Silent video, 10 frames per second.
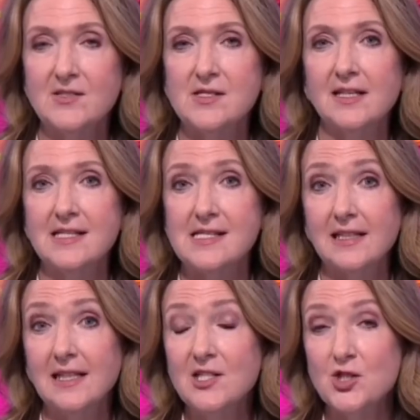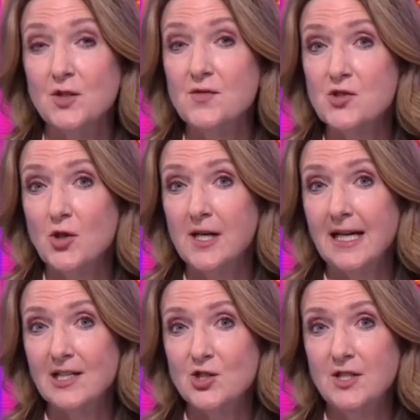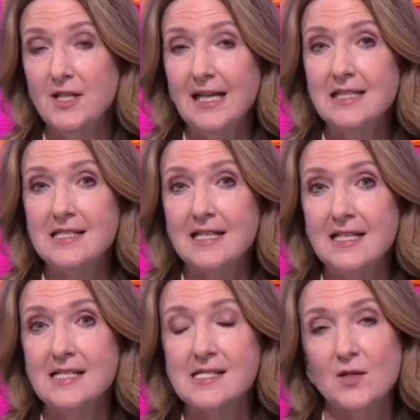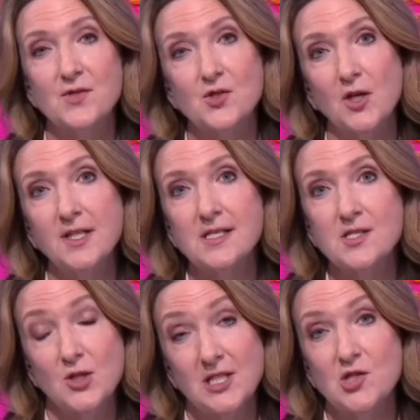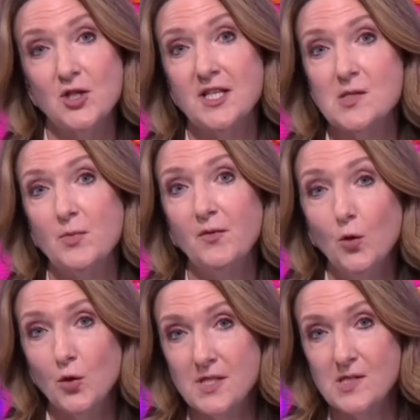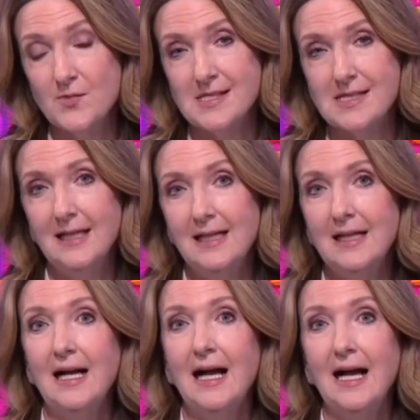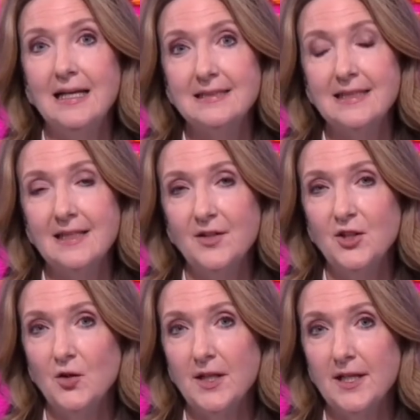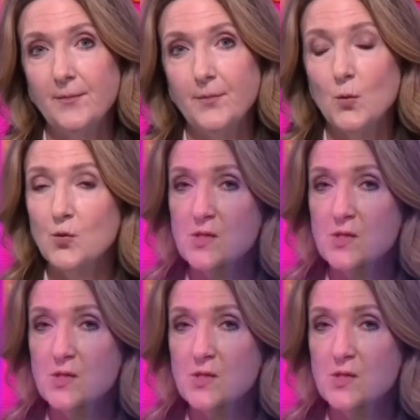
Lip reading: he announced an escalation of strike action, 8 days of strikes, train strikes before Christmas and in the new year.